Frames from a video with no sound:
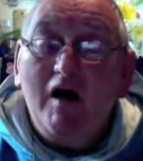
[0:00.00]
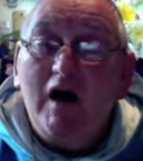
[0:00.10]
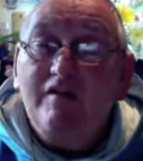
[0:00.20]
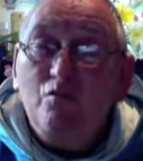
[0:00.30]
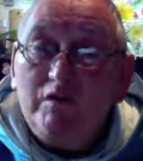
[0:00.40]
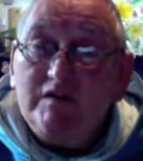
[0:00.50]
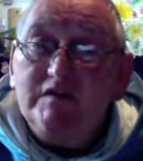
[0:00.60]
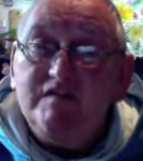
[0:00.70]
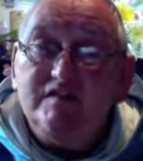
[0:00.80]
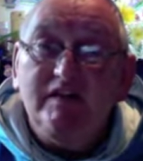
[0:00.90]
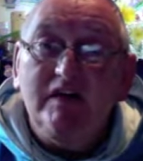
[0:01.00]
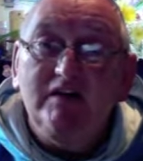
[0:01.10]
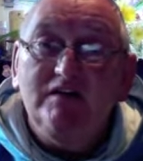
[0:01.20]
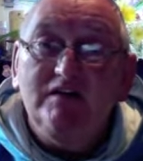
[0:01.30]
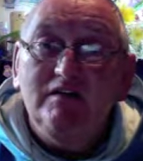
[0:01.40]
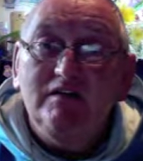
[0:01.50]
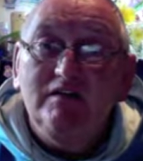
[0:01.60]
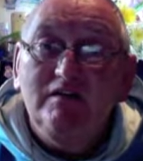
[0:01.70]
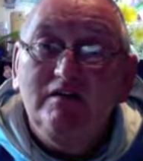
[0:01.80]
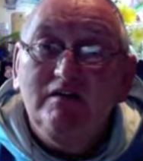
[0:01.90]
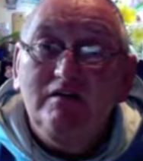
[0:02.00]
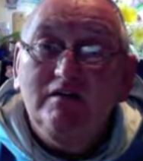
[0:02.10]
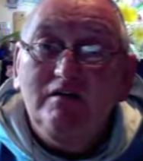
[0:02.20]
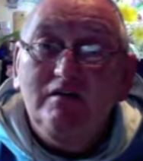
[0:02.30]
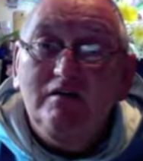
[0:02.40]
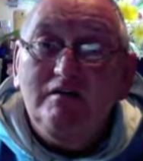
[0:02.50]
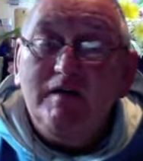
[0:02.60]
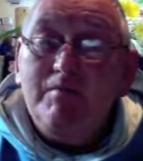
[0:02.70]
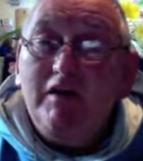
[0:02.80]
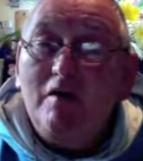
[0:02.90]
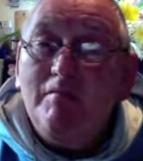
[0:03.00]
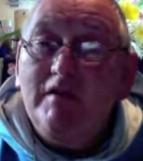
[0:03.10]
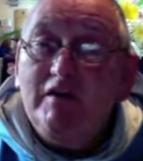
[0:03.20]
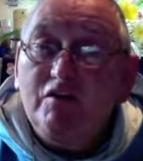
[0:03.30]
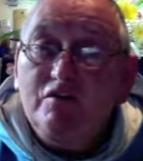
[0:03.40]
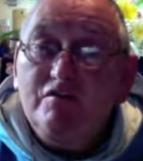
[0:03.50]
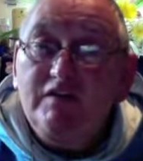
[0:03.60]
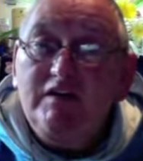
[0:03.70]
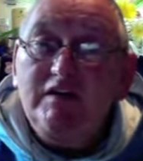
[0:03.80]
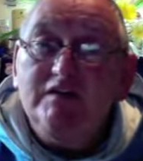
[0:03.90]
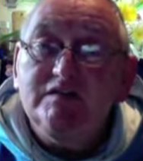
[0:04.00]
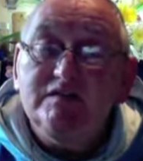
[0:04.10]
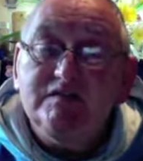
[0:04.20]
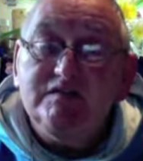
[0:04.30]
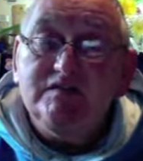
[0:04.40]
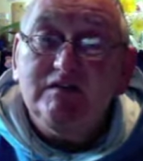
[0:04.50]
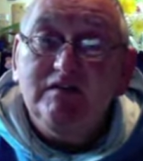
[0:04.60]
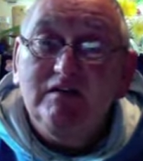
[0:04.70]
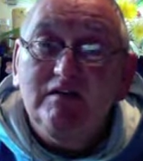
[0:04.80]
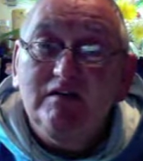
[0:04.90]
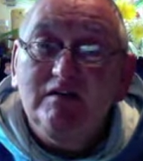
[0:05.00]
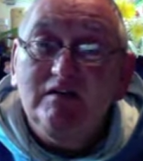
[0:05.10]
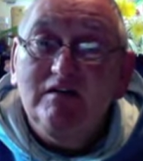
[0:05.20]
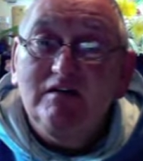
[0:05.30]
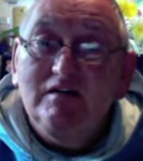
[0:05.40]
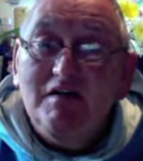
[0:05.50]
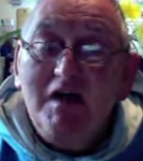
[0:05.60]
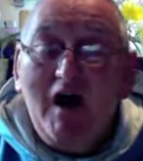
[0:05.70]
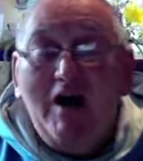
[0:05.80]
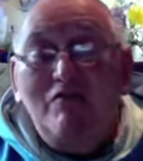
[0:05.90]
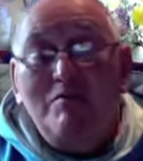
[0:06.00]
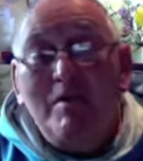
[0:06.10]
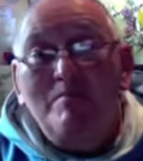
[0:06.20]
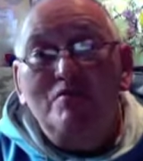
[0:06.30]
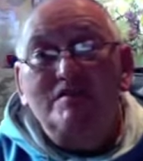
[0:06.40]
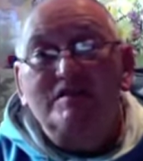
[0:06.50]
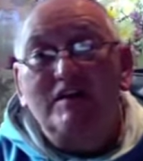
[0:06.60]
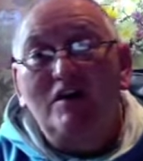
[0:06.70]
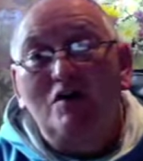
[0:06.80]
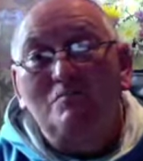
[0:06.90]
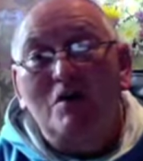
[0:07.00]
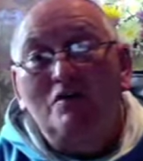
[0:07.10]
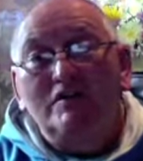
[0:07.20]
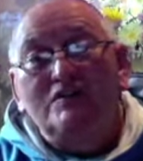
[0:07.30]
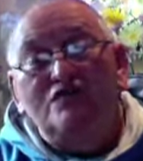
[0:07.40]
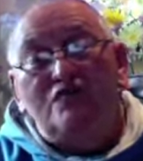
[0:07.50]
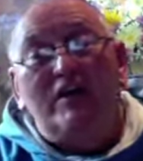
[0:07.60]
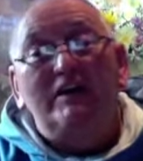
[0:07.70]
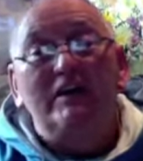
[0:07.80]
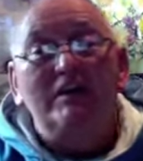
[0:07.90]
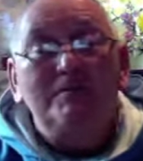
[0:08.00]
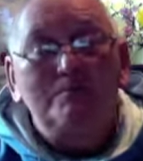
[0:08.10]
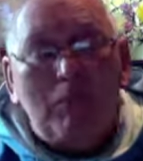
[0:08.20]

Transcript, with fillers: I witnessed that. They become an inconvenience. I remember as a young monk in training,